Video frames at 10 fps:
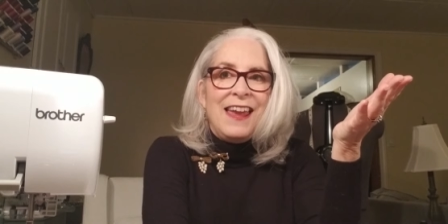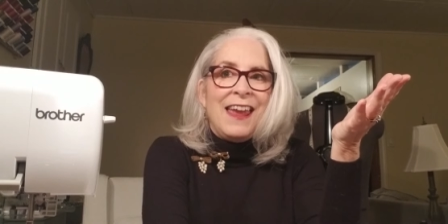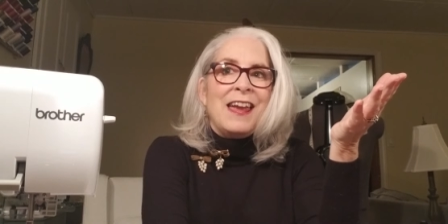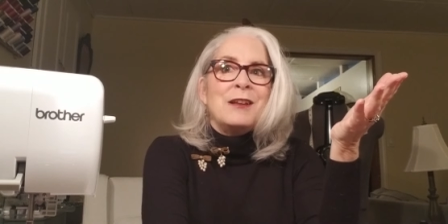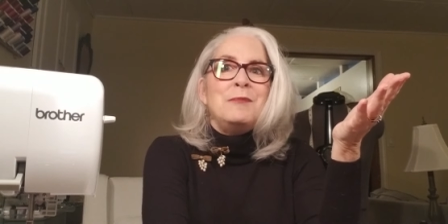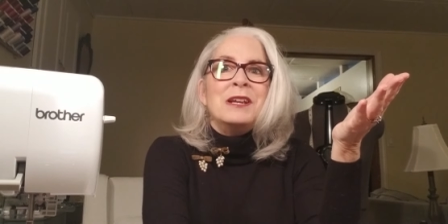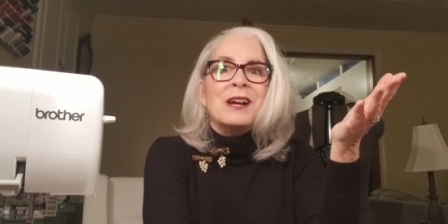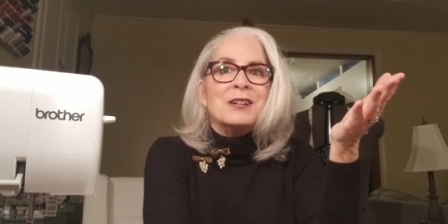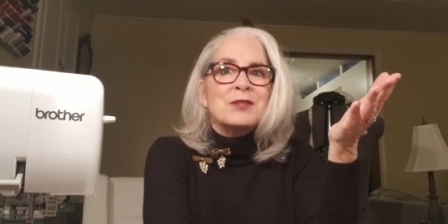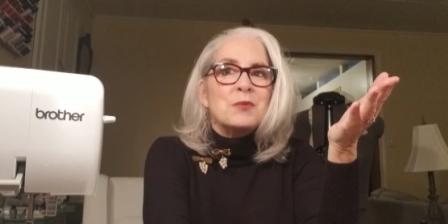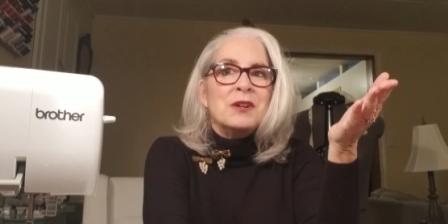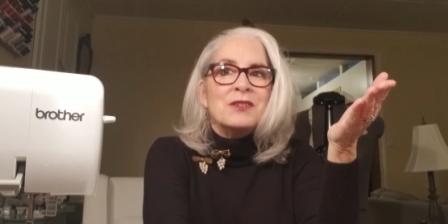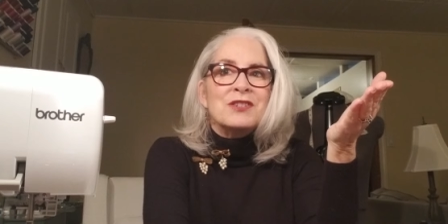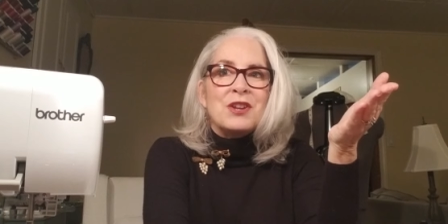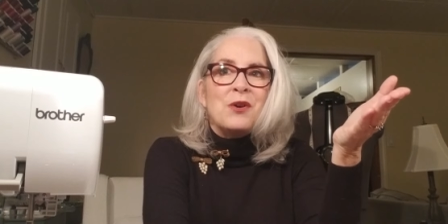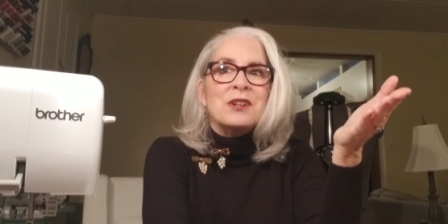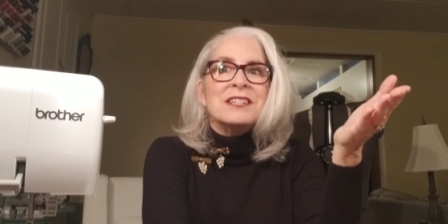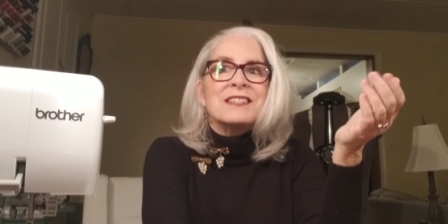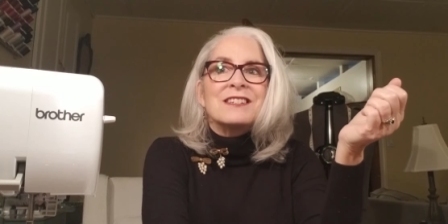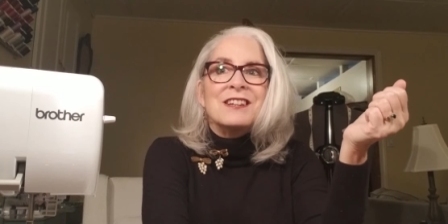And because we're
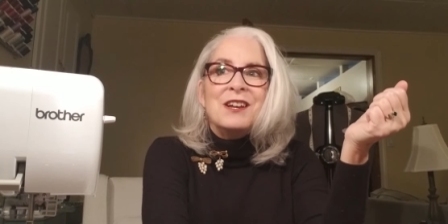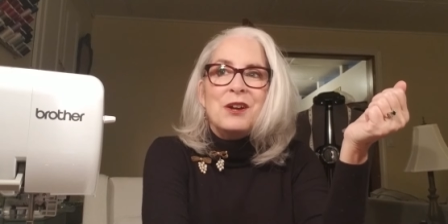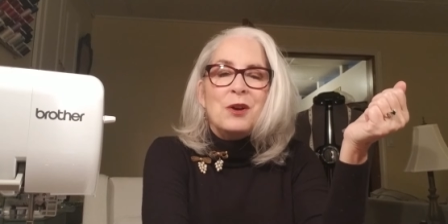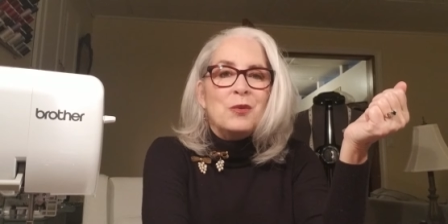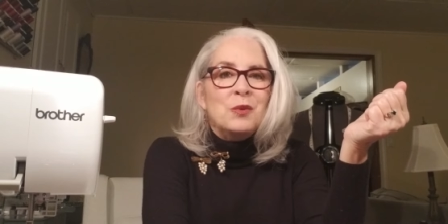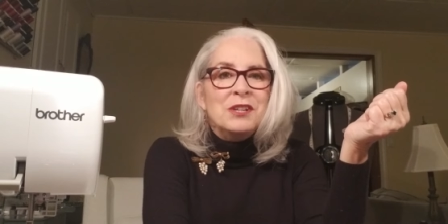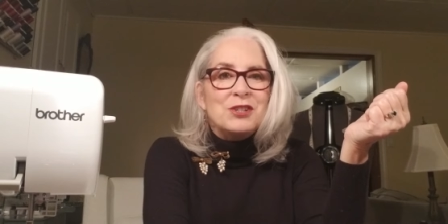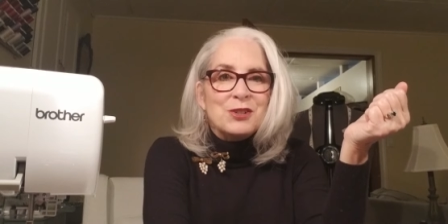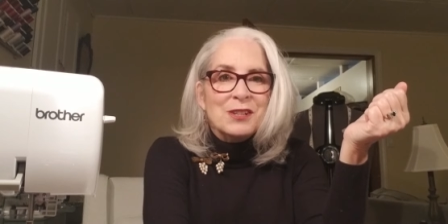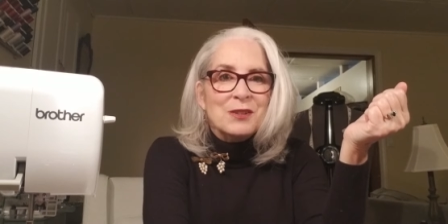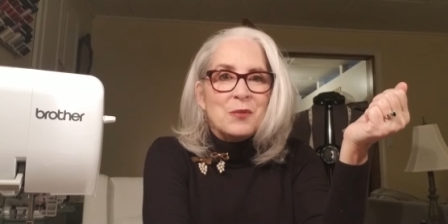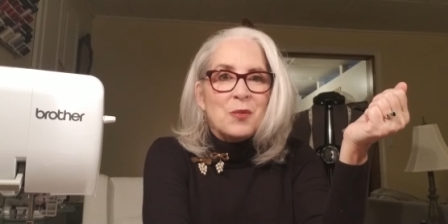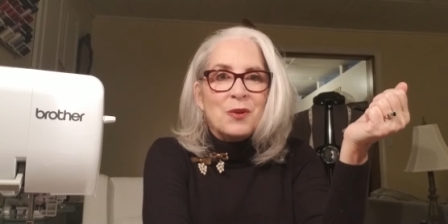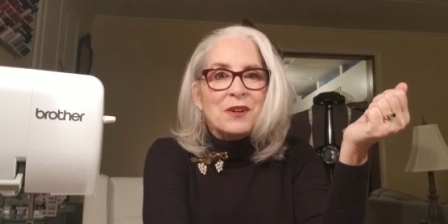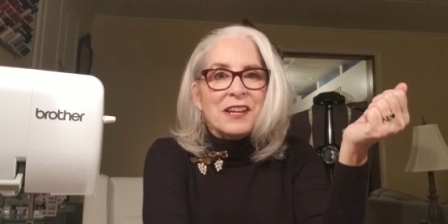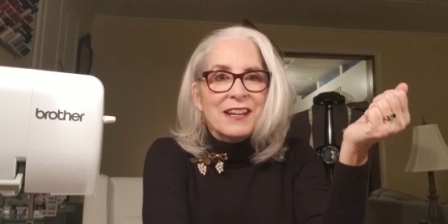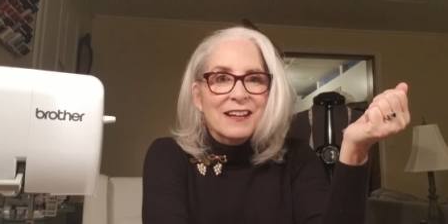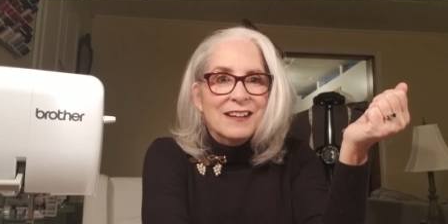sewists, we shouldn't worry